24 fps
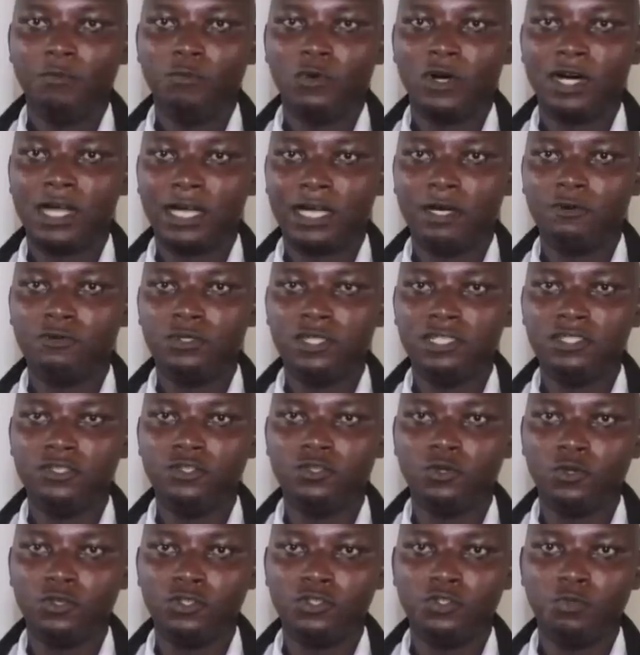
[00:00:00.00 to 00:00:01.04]
Murang'a County is
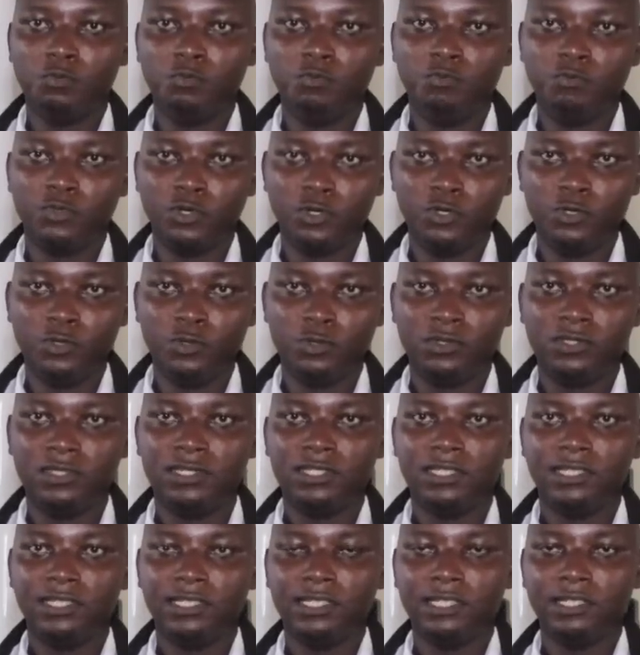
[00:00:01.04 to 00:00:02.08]
known to
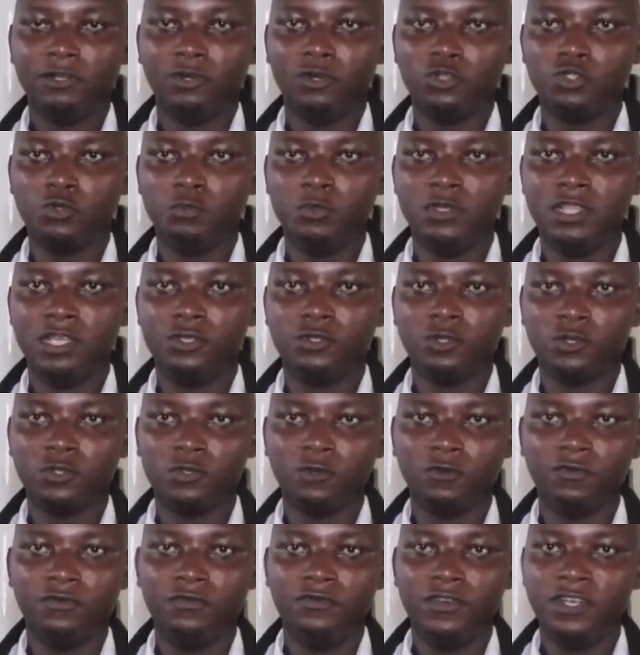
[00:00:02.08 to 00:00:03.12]
produce or to be the
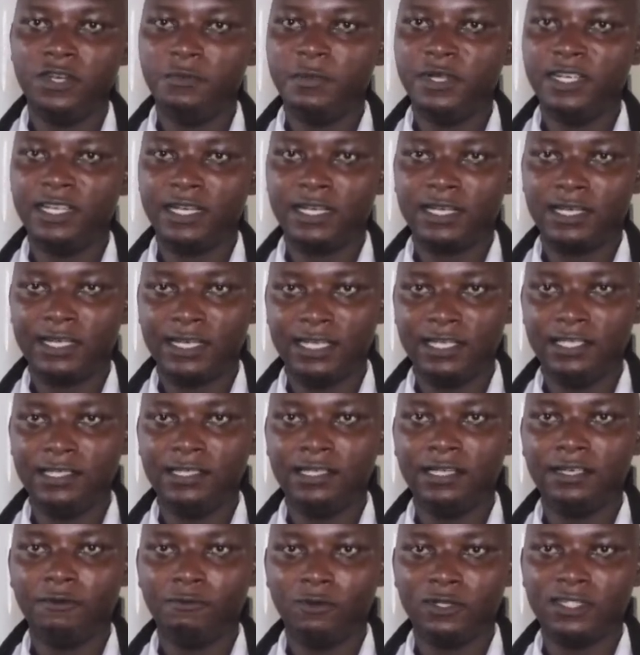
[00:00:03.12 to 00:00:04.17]
source of very many
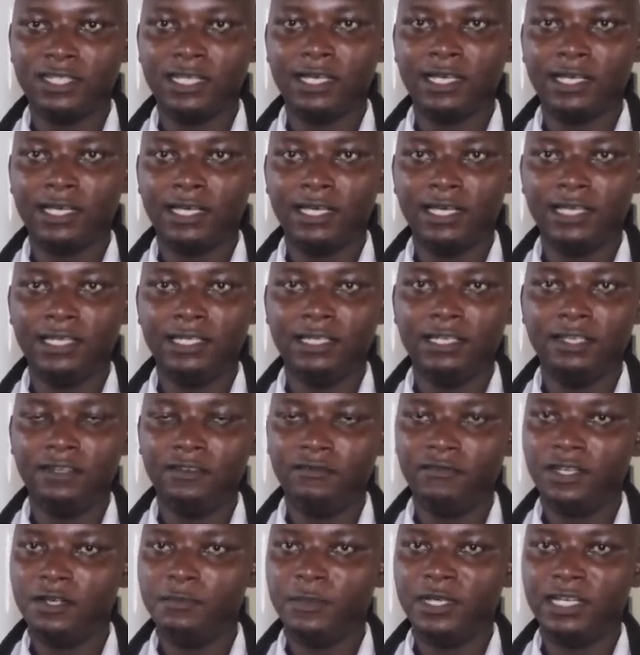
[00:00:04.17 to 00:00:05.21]
clean water and
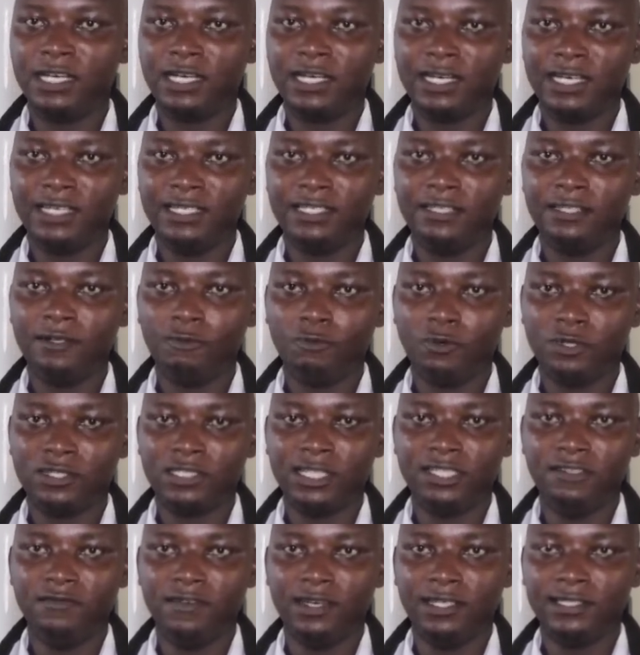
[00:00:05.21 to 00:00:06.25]
very many clean
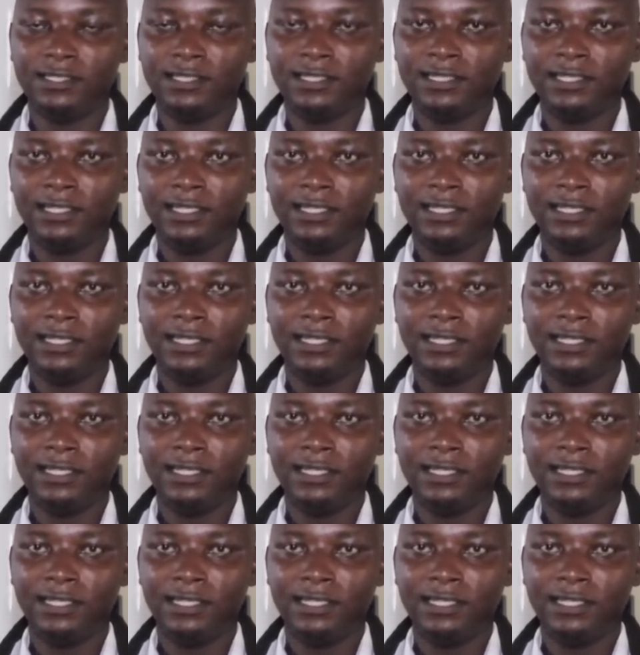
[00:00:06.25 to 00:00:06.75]
water rivers.